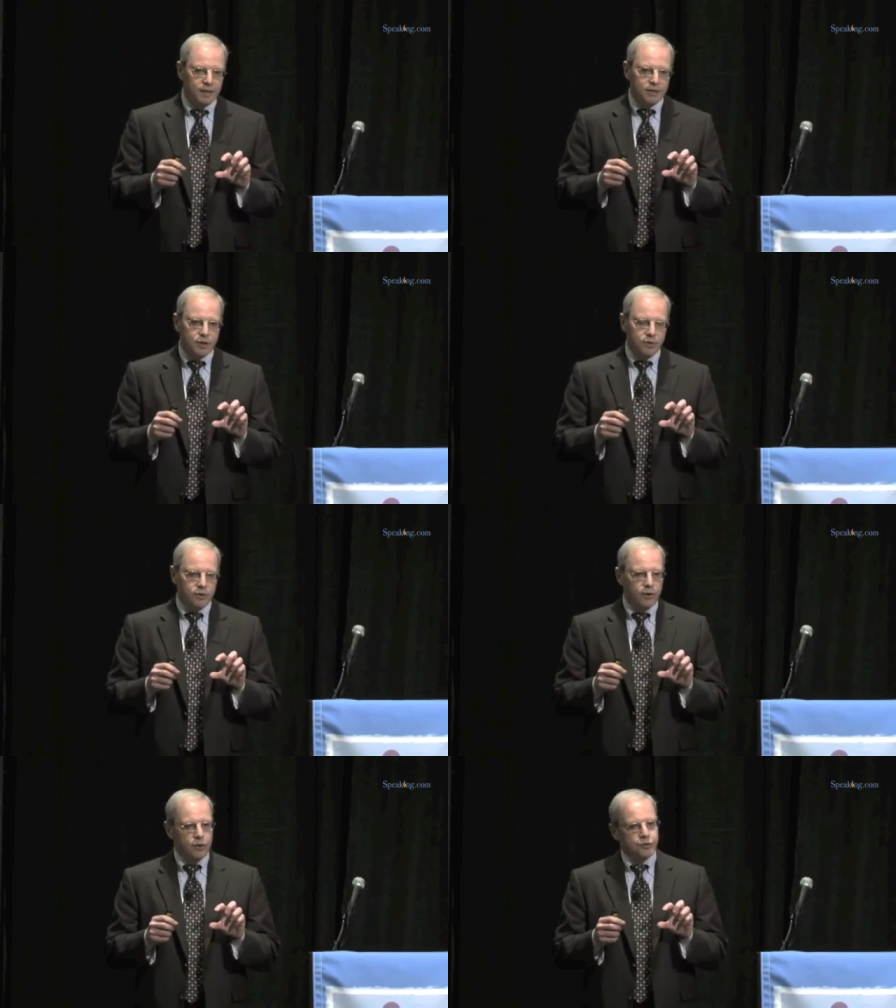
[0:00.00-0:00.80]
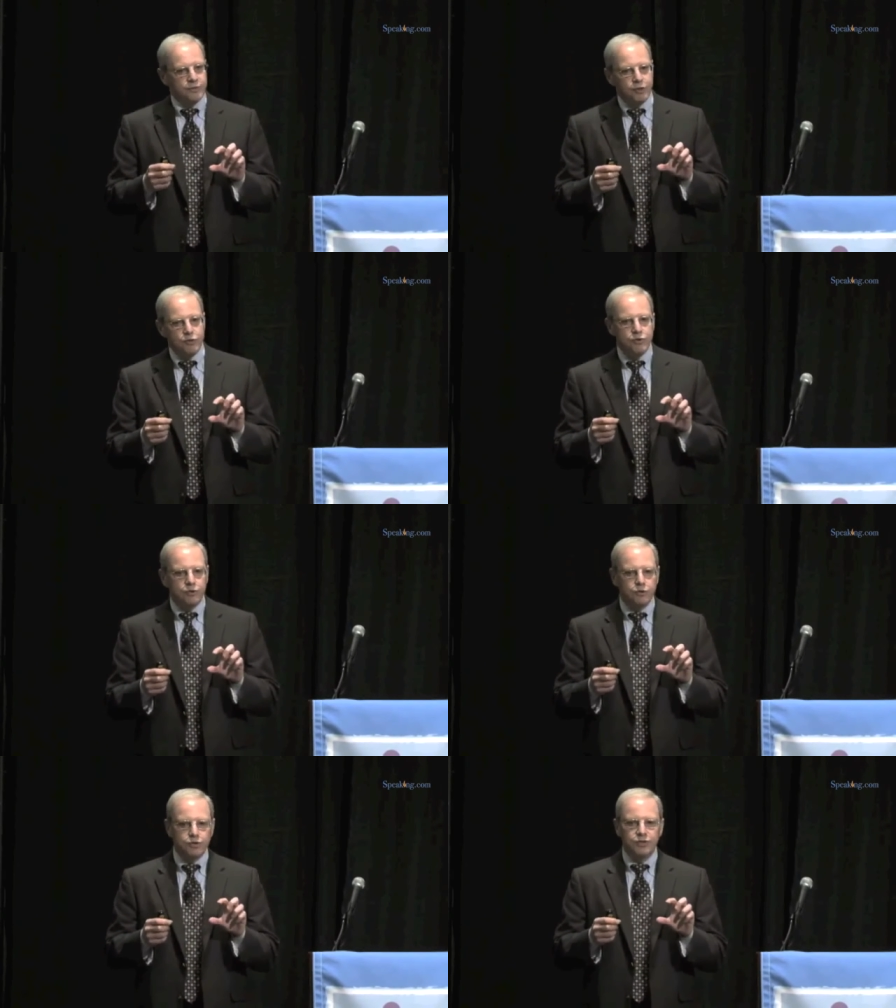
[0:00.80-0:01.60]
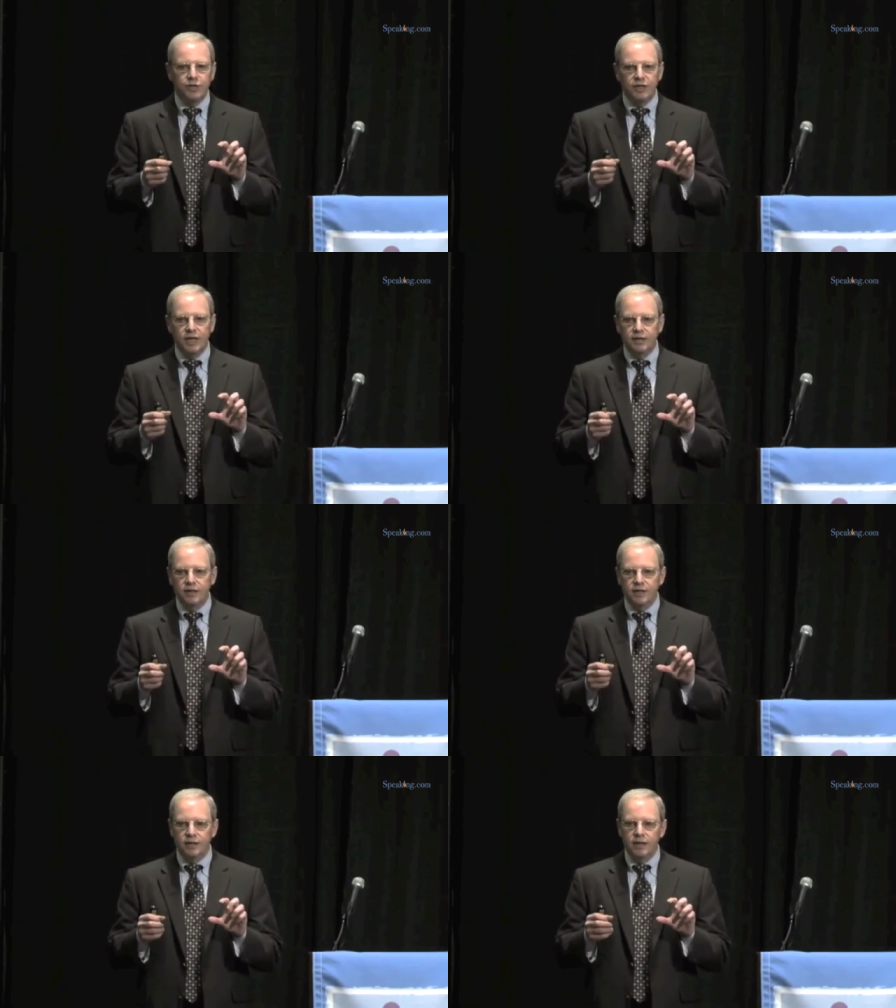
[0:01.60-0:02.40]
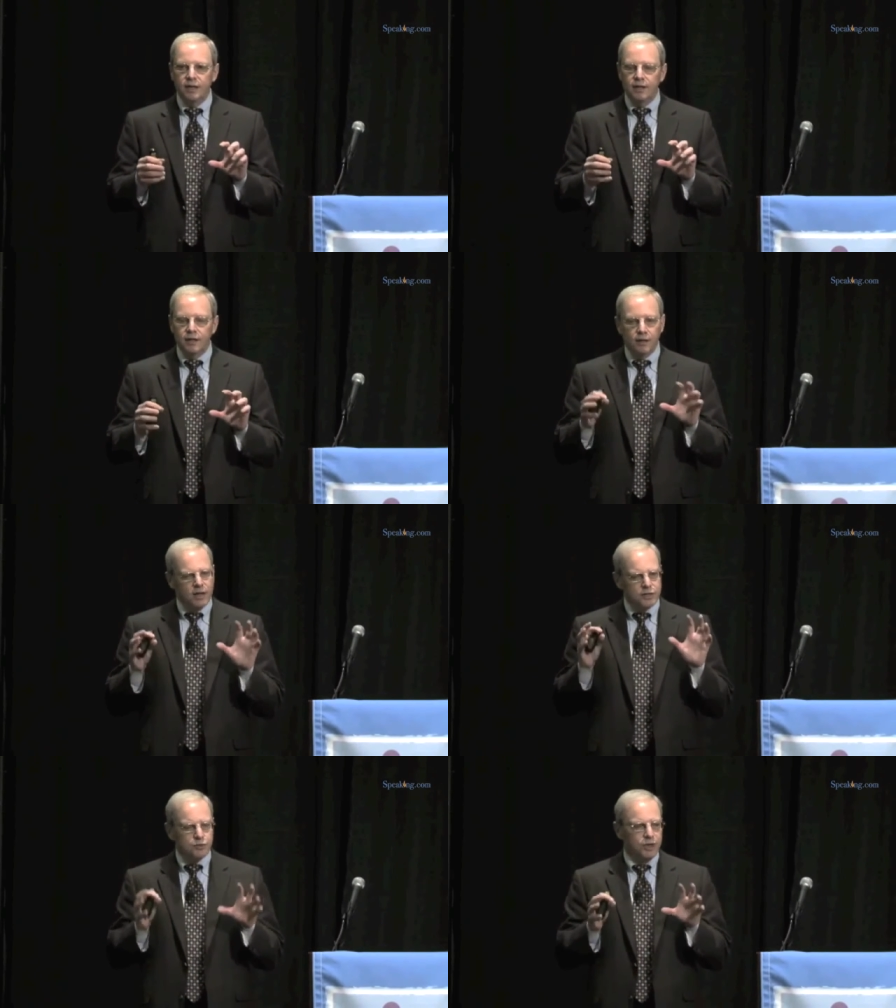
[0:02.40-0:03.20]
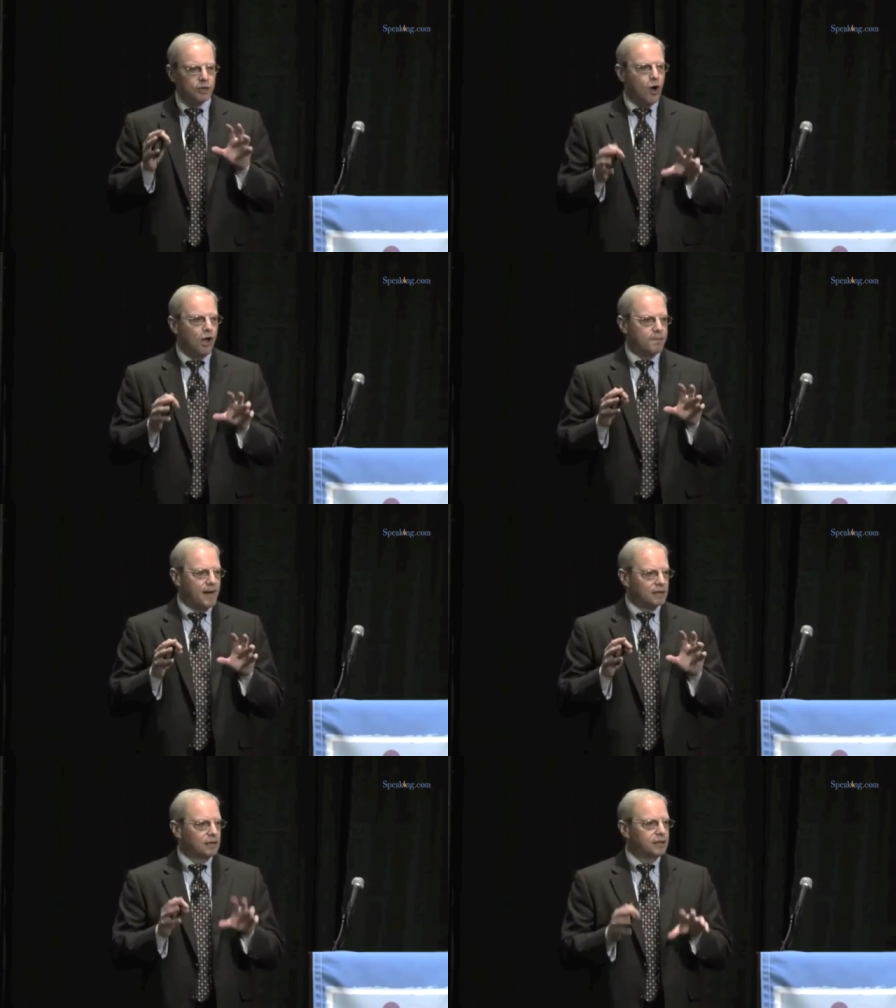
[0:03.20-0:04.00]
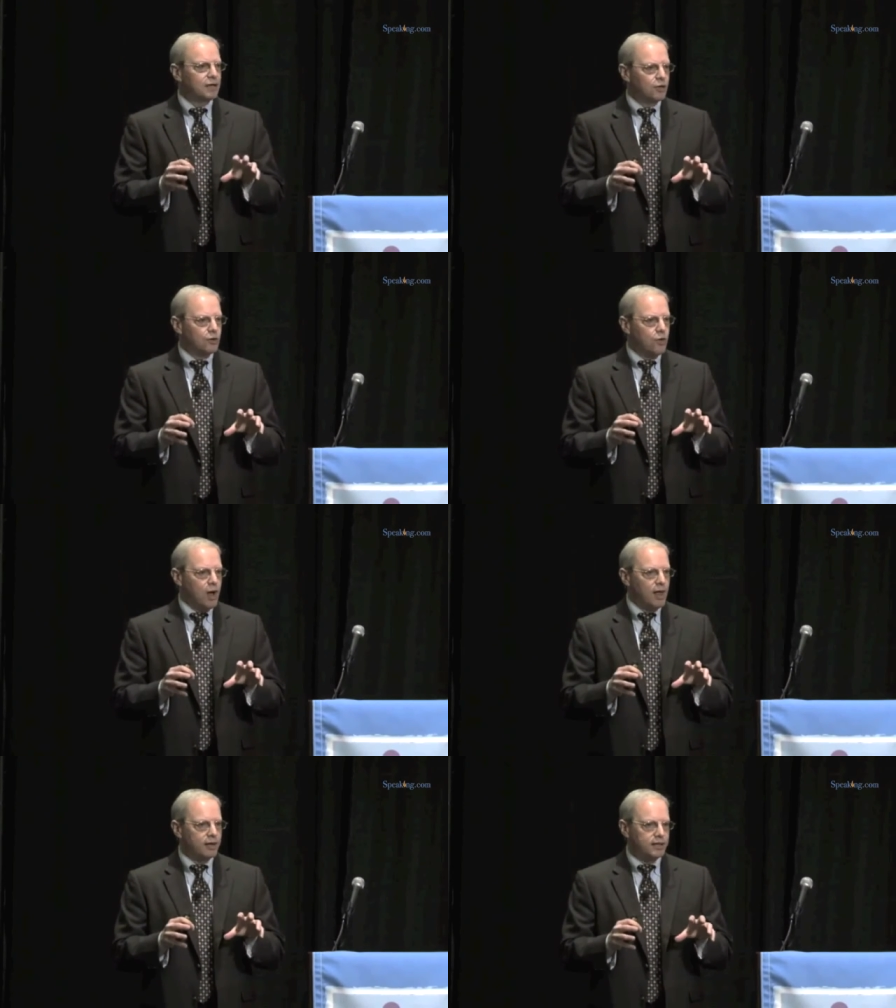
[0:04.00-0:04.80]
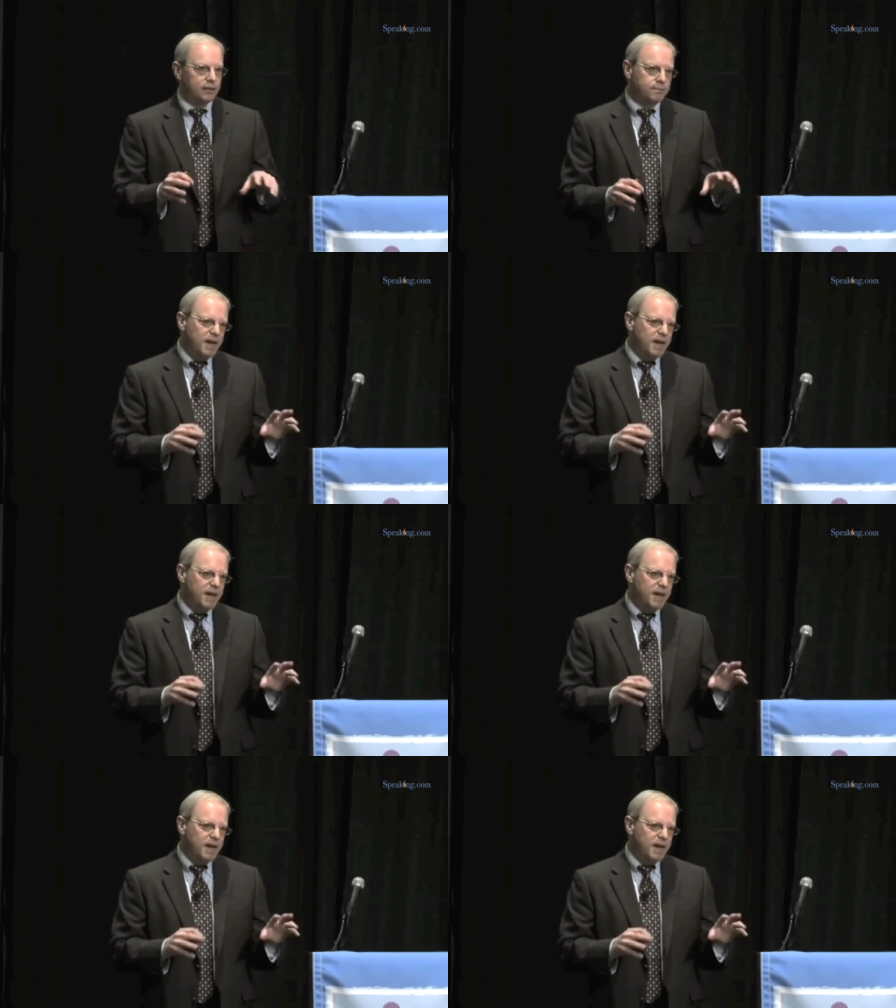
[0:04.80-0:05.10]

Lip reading: So those of you who used to think this is really all about clinical quality,